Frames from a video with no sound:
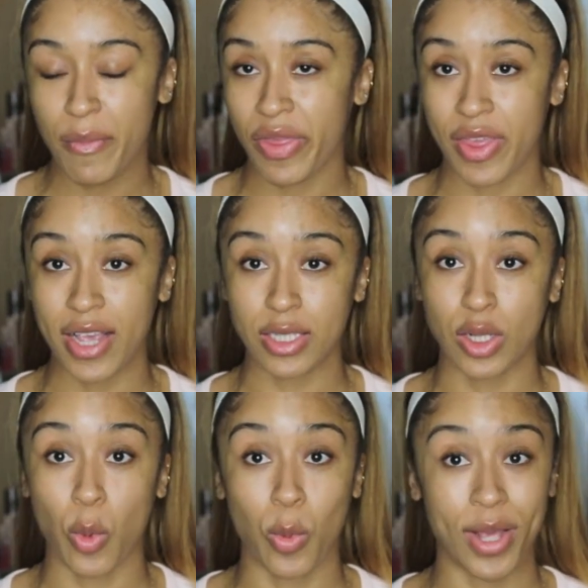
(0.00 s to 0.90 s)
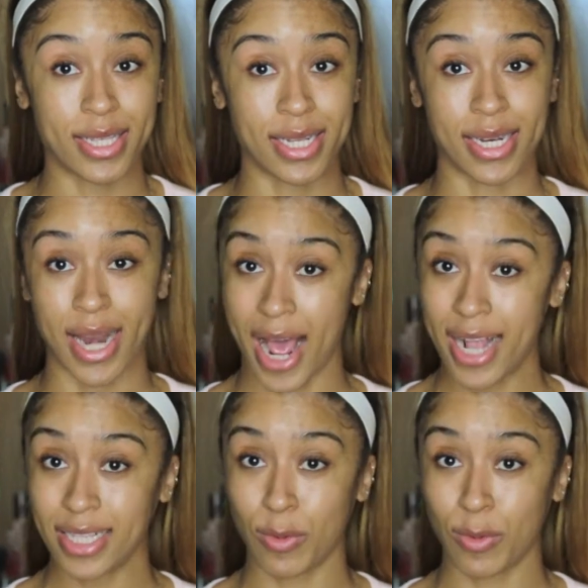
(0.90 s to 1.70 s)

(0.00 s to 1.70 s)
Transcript: but this was not,